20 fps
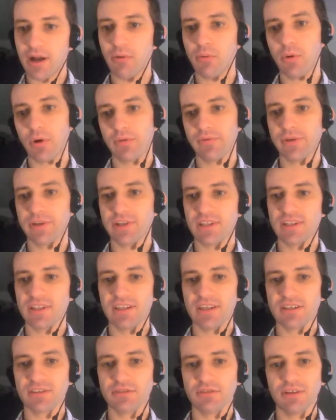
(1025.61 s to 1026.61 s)
Ah, worth it in
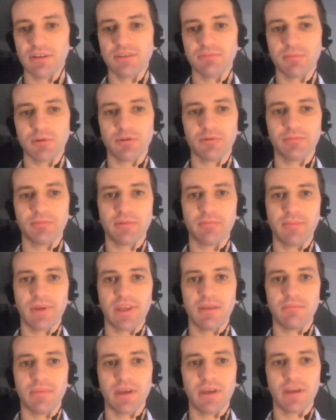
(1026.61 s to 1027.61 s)
NixOS proper
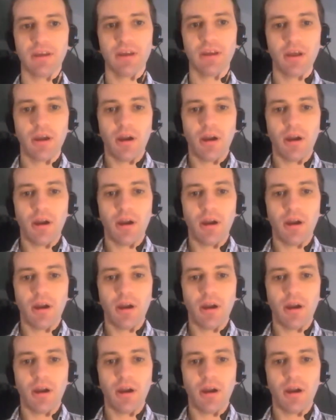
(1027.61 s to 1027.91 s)
maybe.